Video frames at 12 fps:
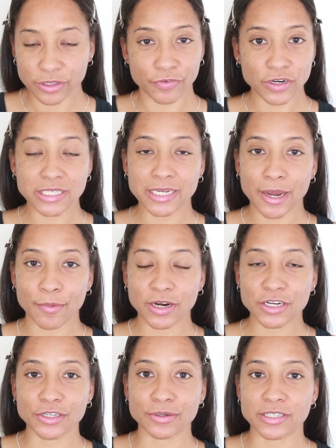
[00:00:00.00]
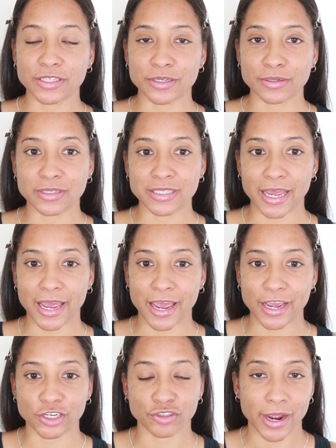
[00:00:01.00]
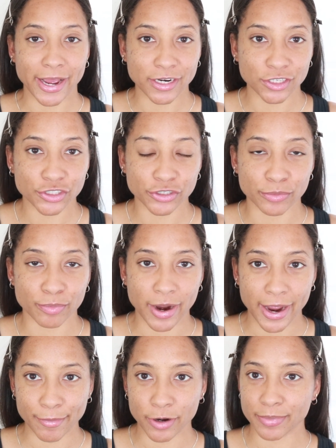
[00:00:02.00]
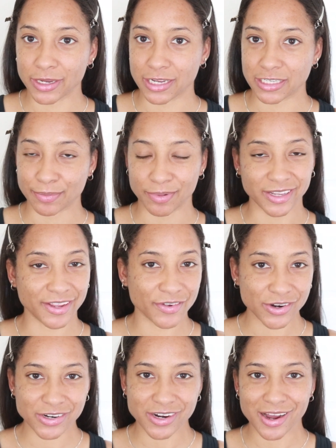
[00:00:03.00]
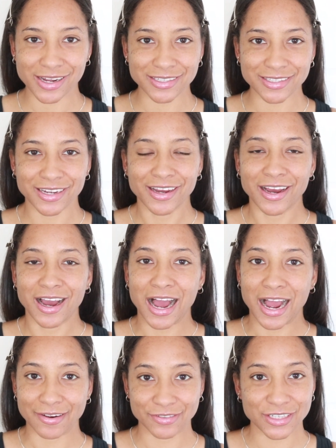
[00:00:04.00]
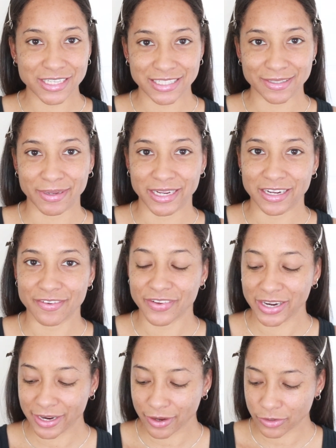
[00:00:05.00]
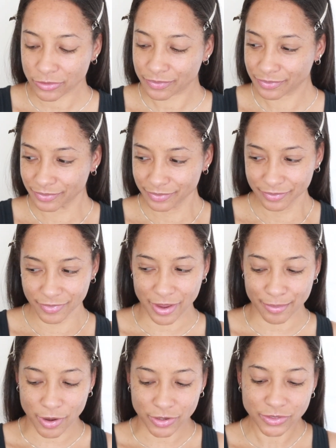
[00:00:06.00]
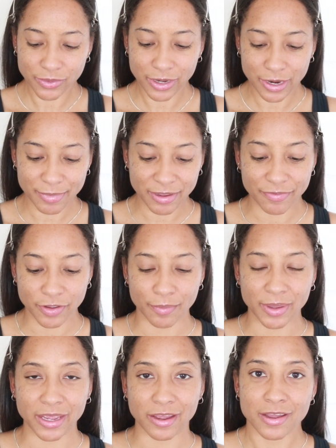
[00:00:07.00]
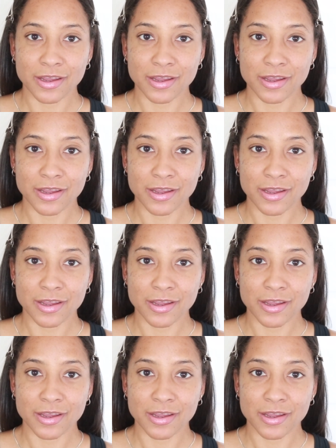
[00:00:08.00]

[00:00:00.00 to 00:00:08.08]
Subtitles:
the first thing I want to do is use a tried and true primer, because believe it or not, after this makeup video, I'm also going to be filming